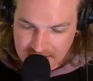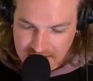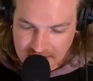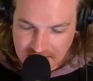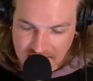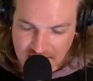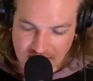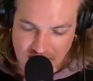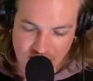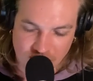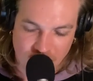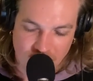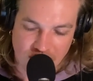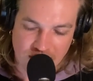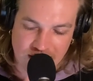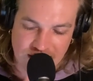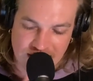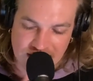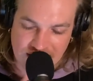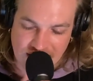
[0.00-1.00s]
and what
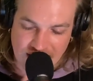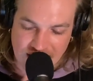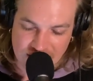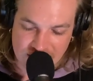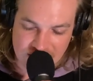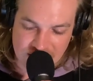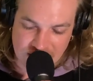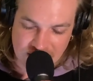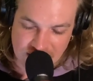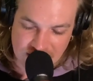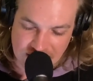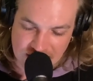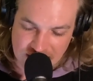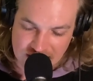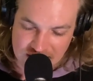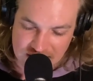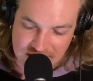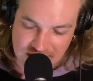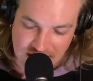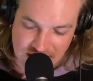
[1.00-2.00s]
it actually
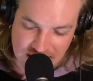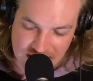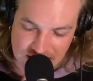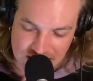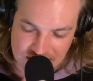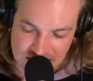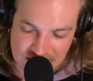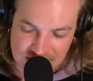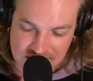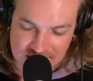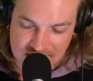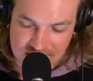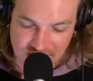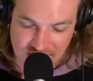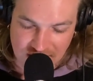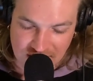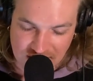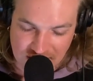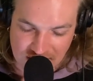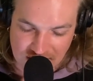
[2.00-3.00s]
does to
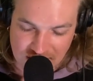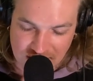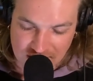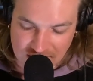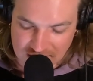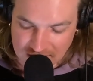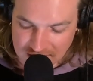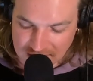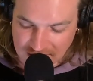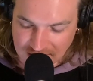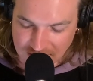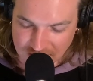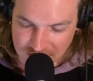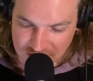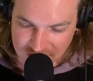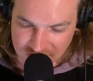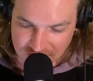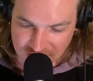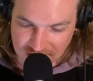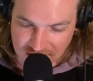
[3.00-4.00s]
the
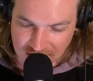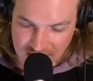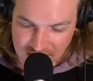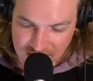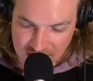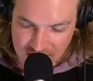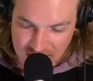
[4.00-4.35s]
atmosphere.